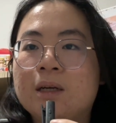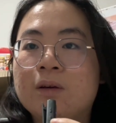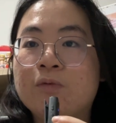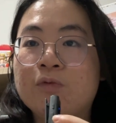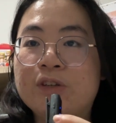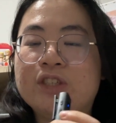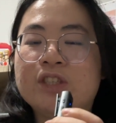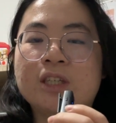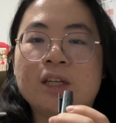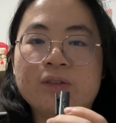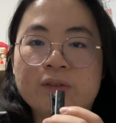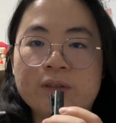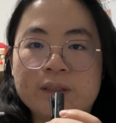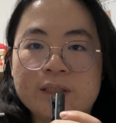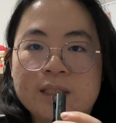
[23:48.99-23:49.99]
reaching out
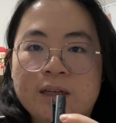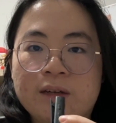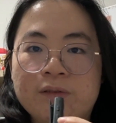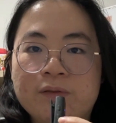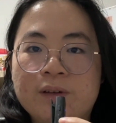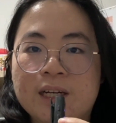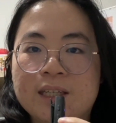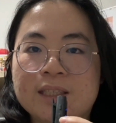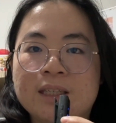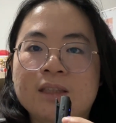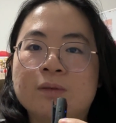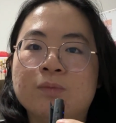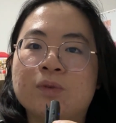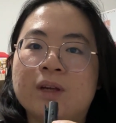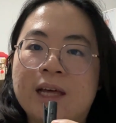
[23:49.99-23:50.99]
to the staff, asking
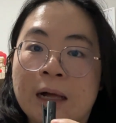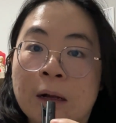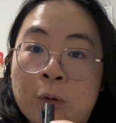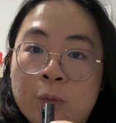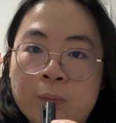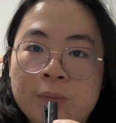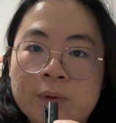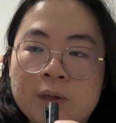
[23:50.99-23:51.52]
them to help,